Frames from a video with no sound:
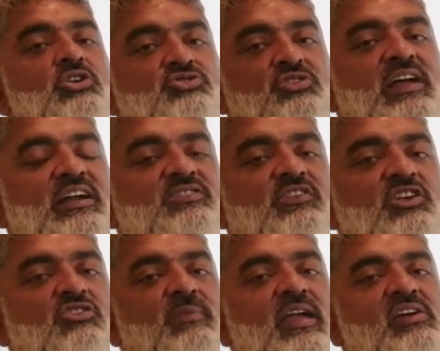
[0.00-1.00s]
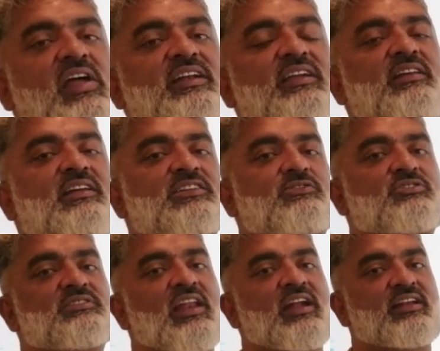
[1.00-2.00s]
So that is one of my criteria for
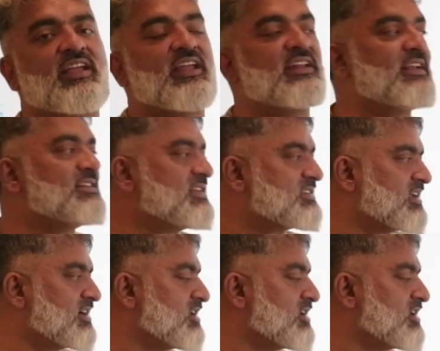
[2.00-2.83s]
selecting an easy set.